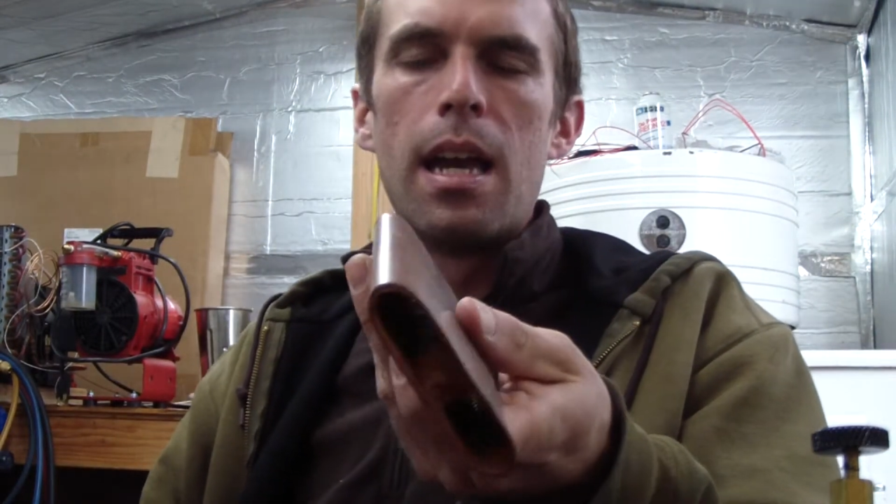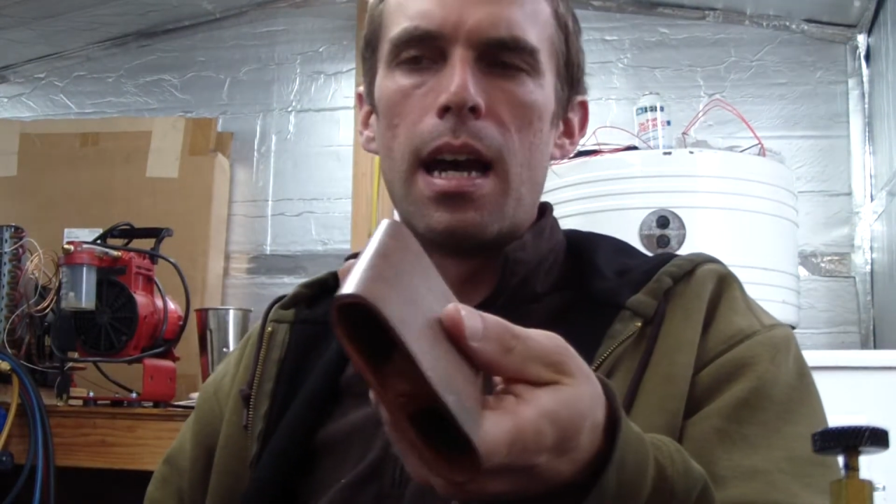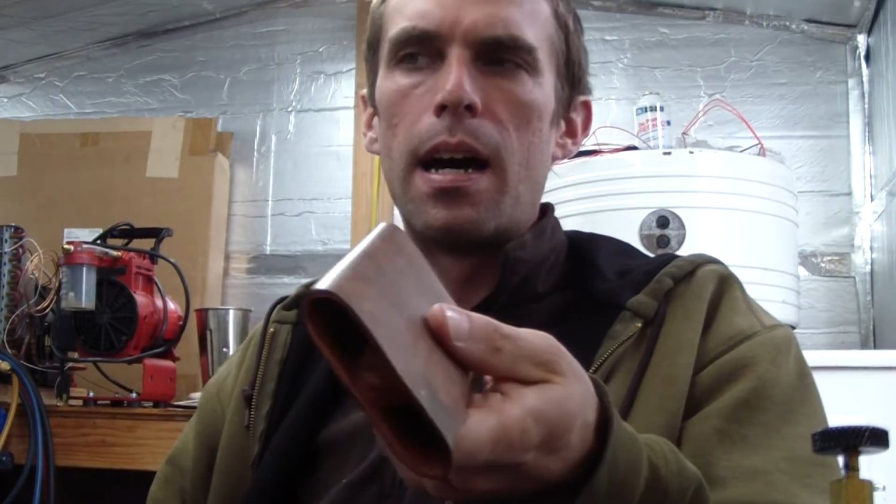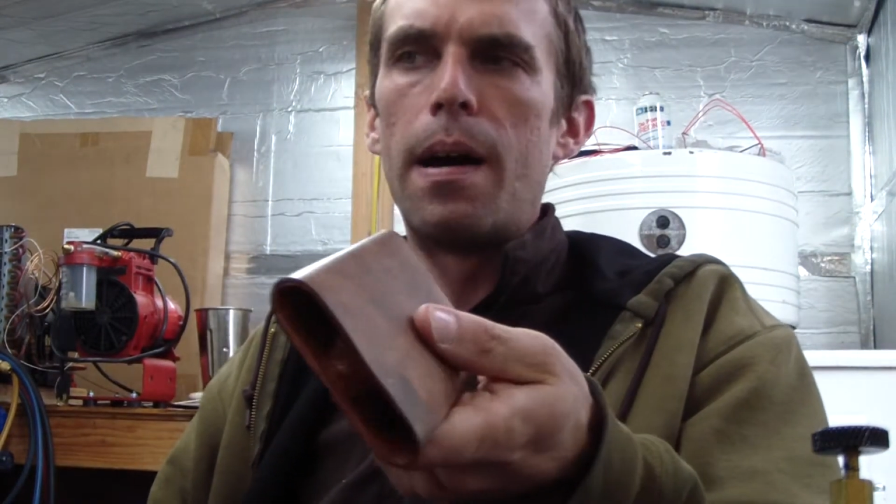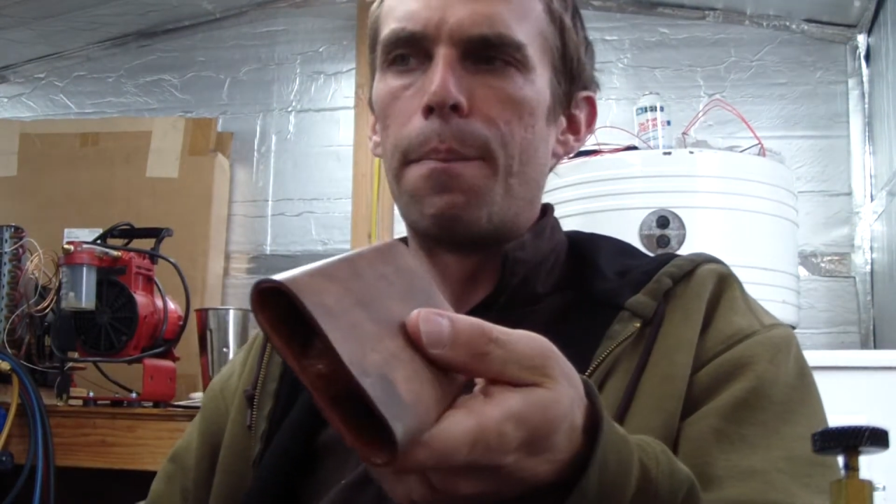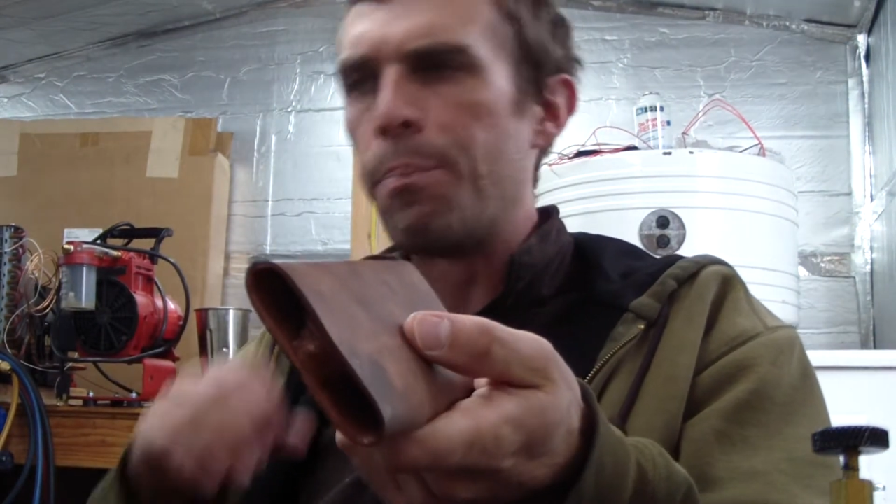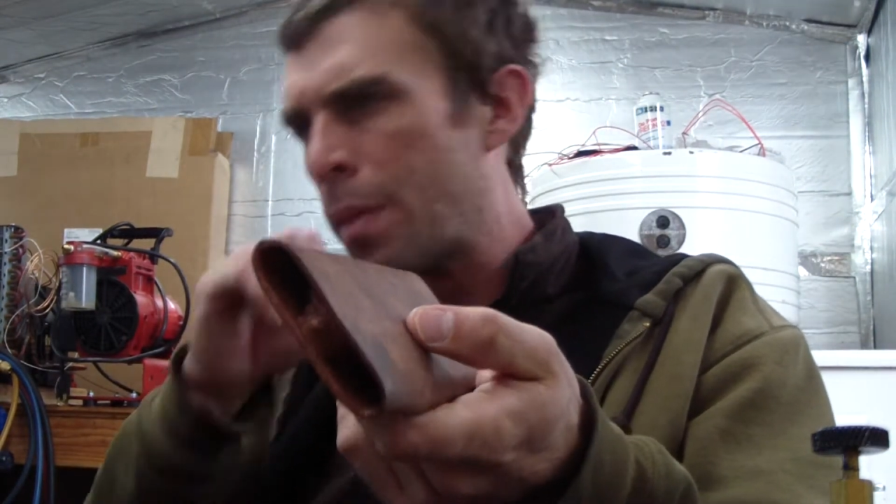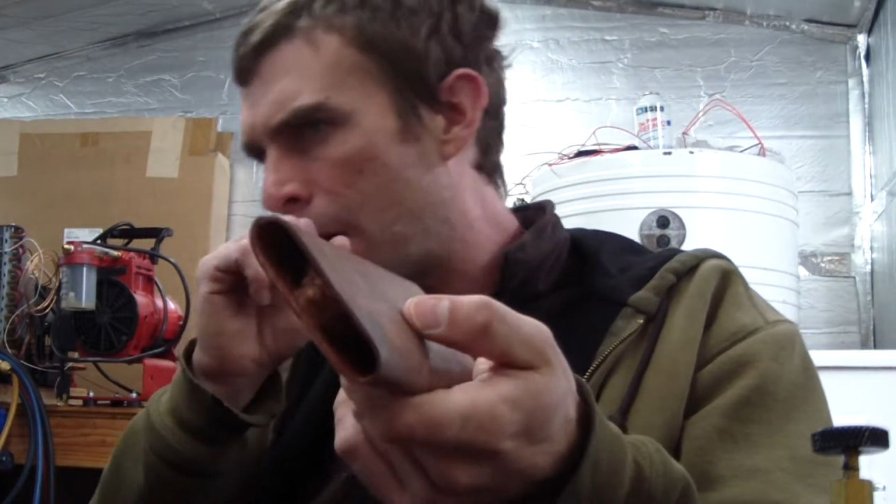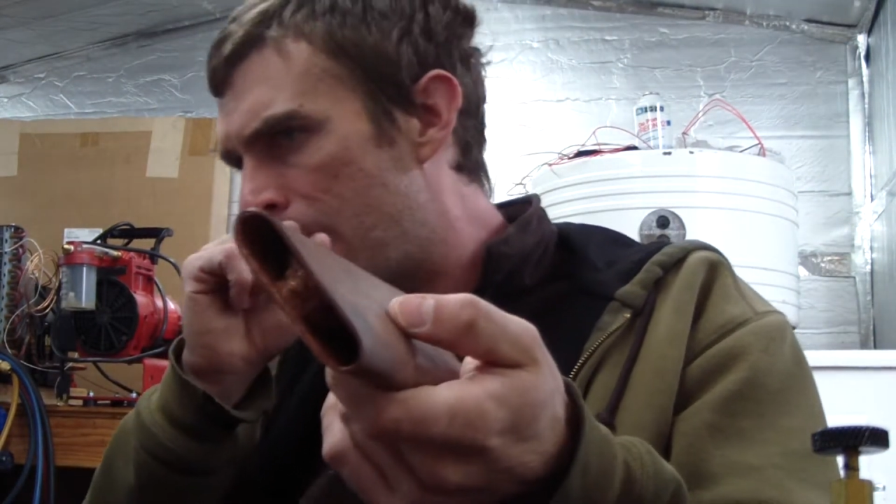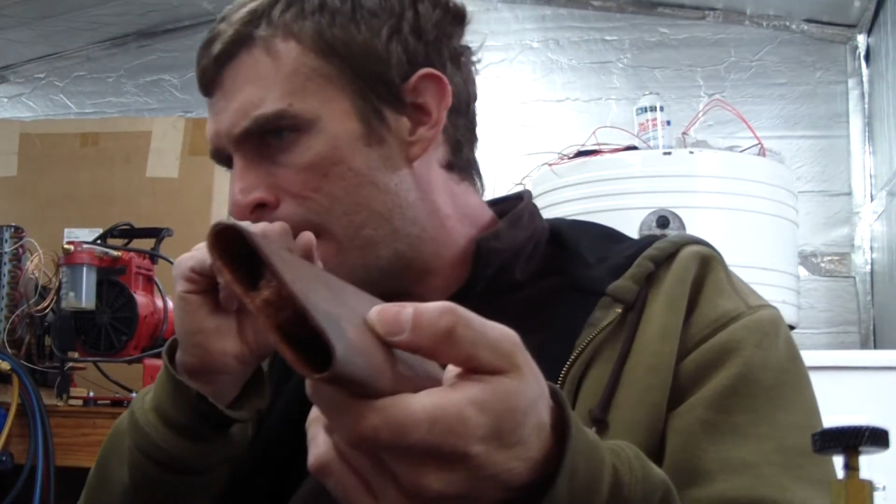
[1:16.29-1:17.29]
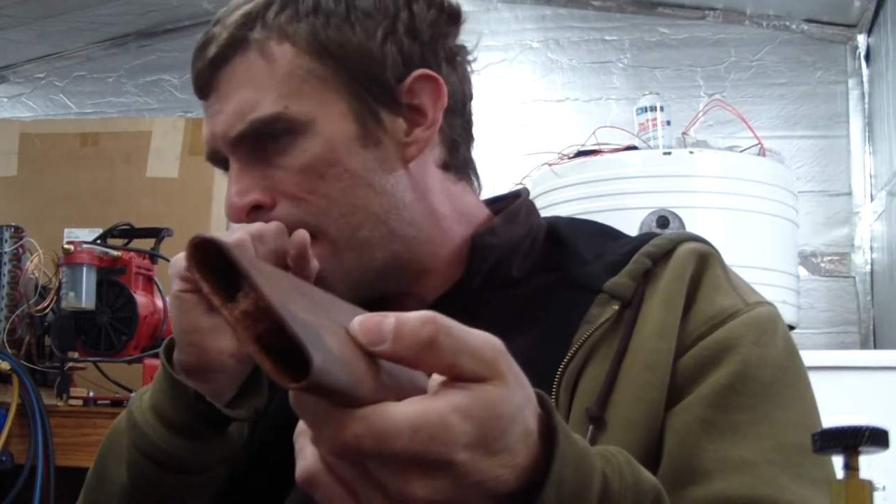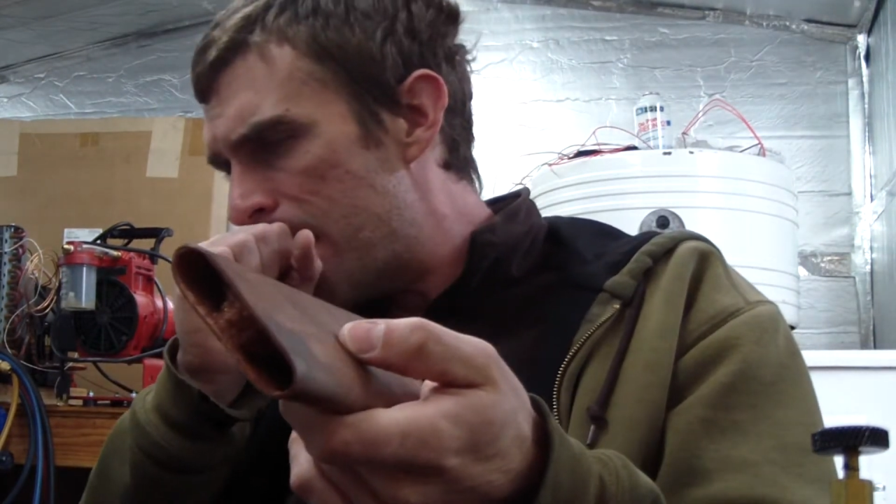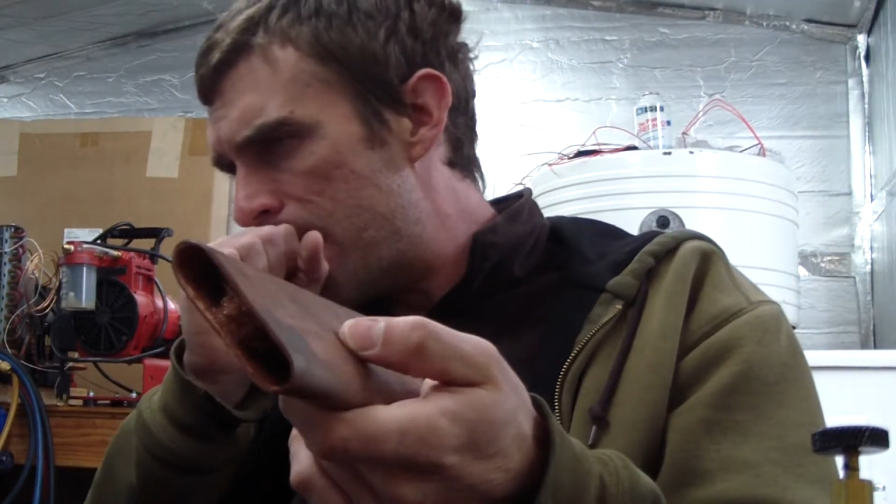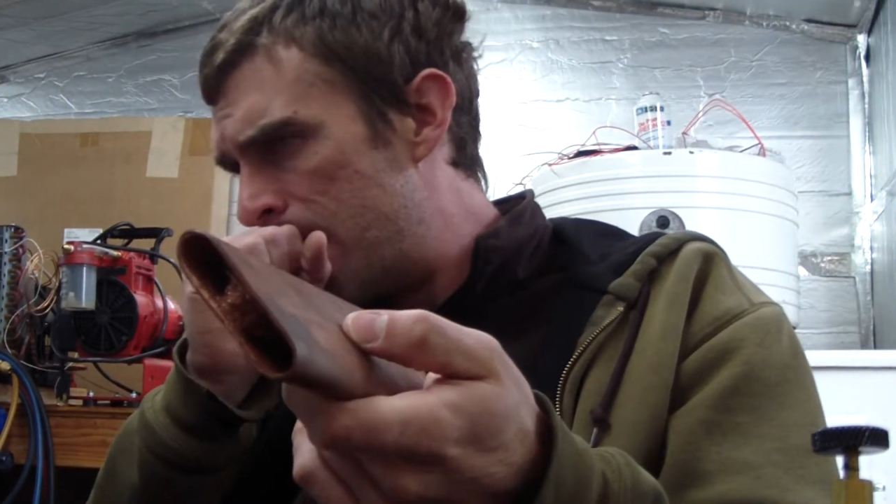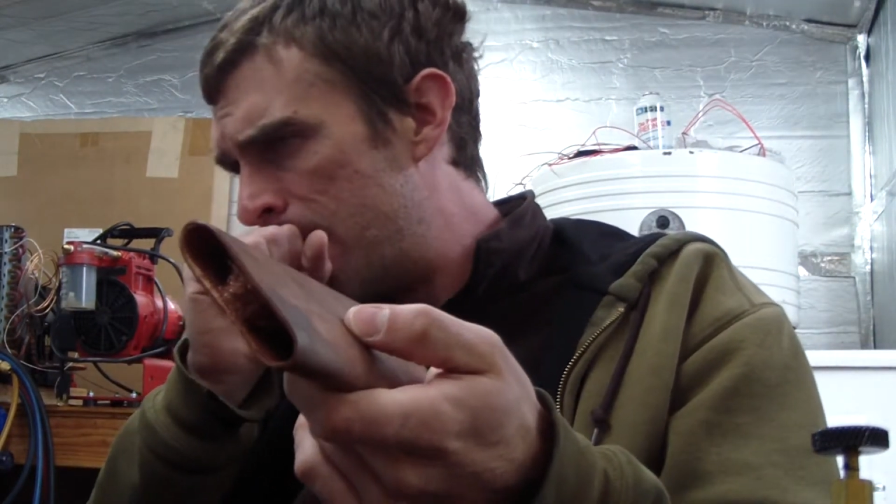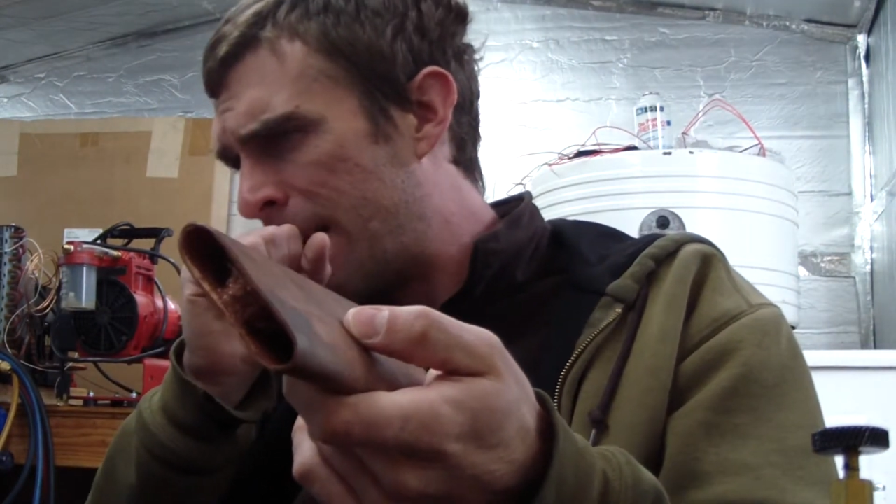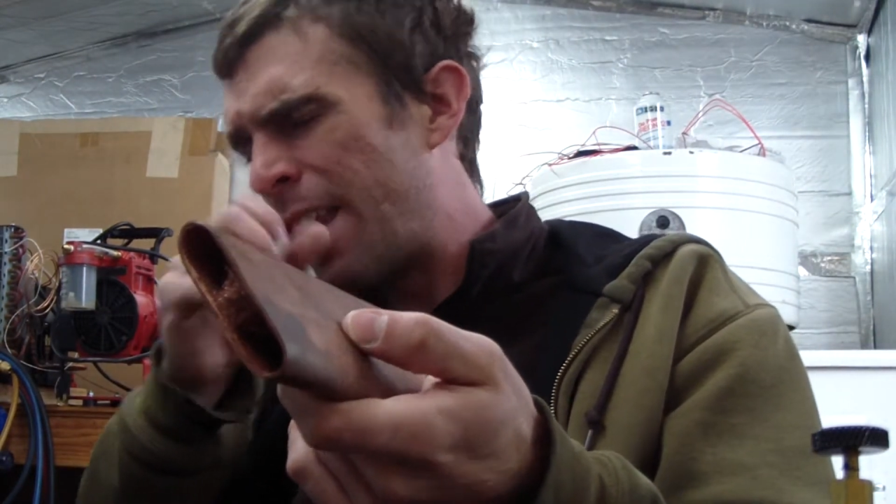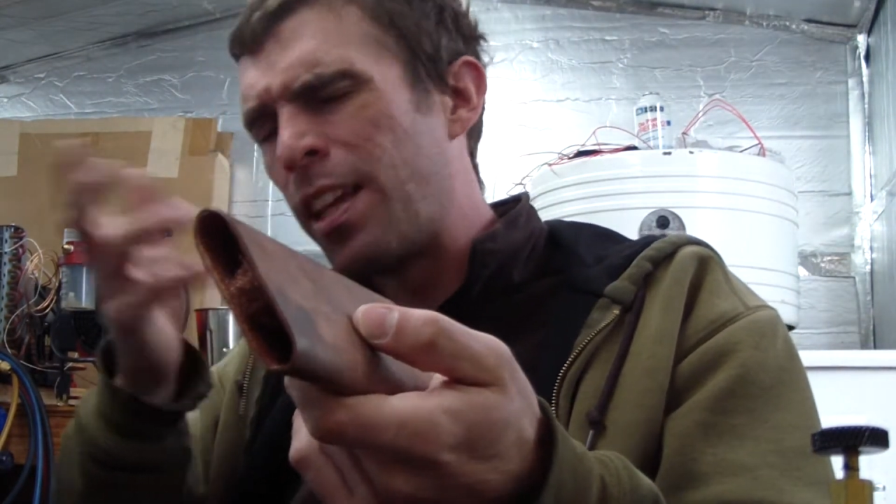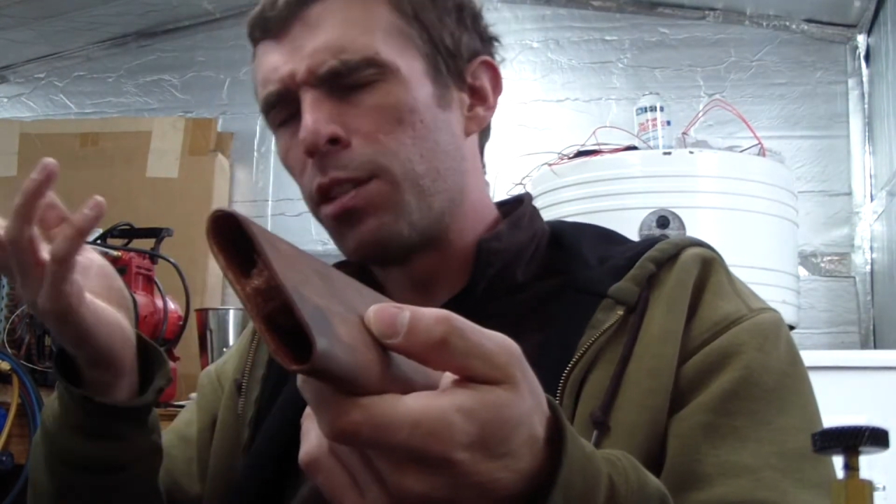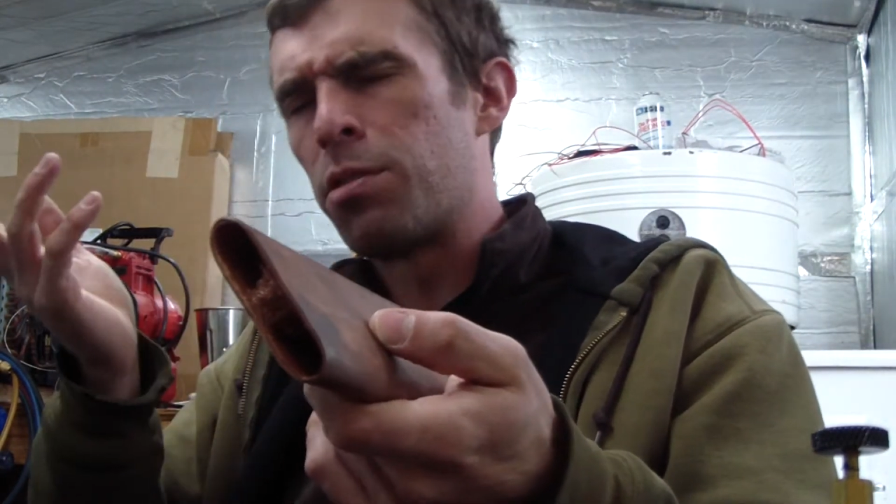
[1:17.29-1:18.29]
I
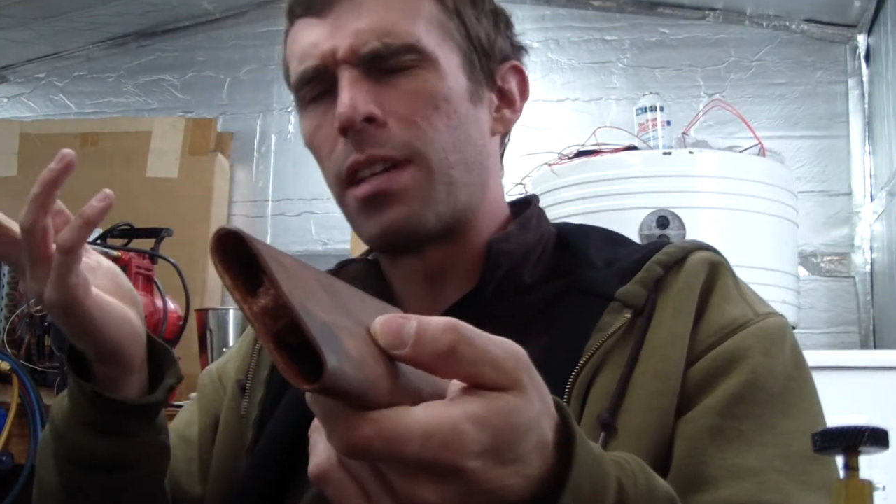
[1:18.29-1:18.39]
think this